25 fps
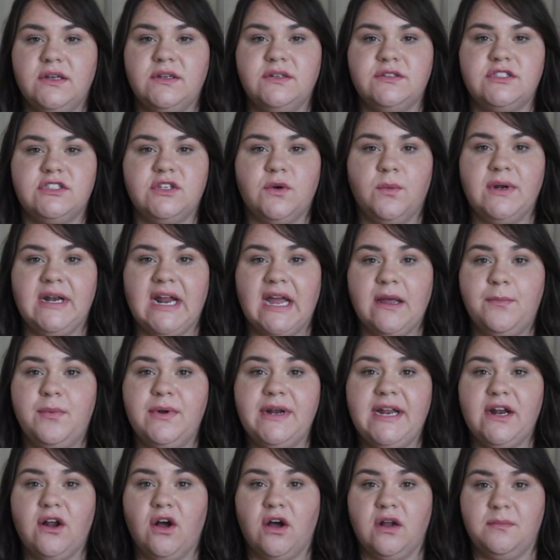So when I
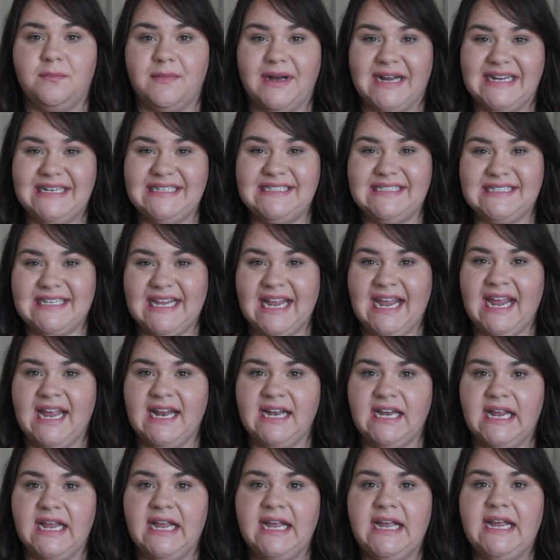put it on my
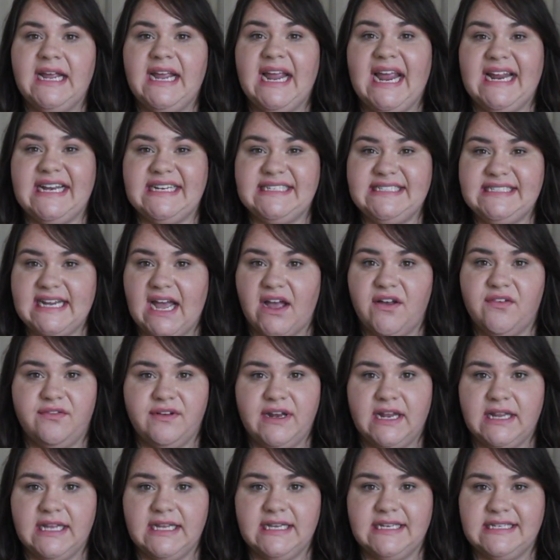skin, it
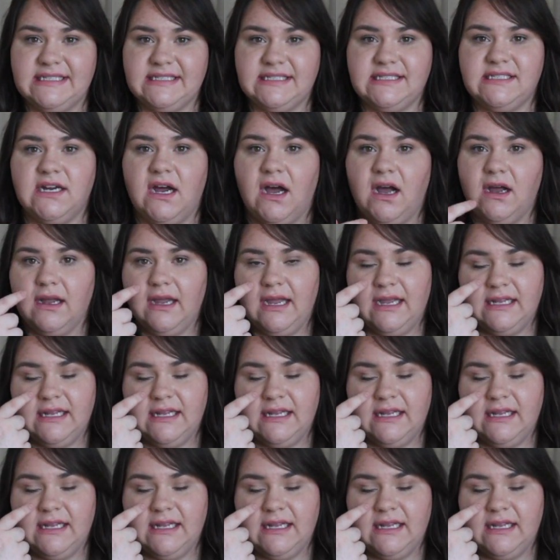definitely stung.